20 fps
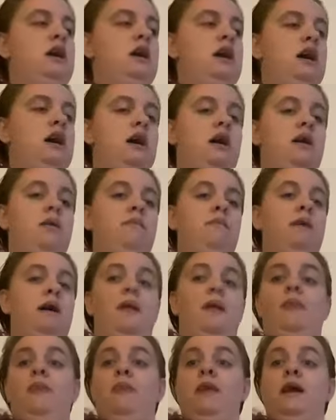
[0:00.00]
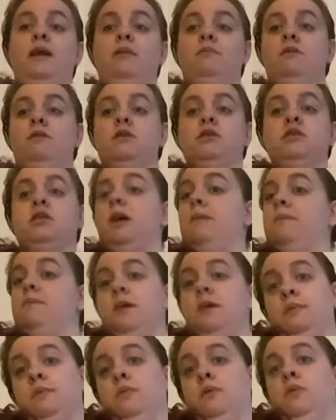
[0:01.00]
Um, and then I'm going to start
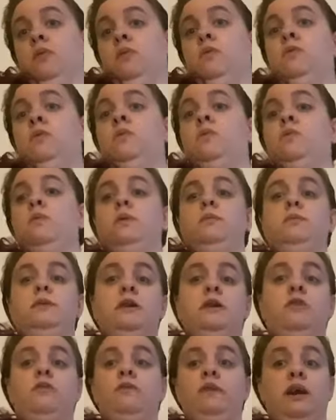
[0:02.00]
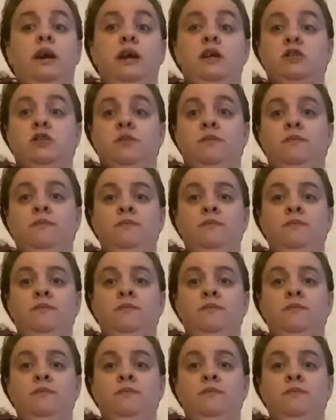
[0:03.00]
People We Meet on Vacation.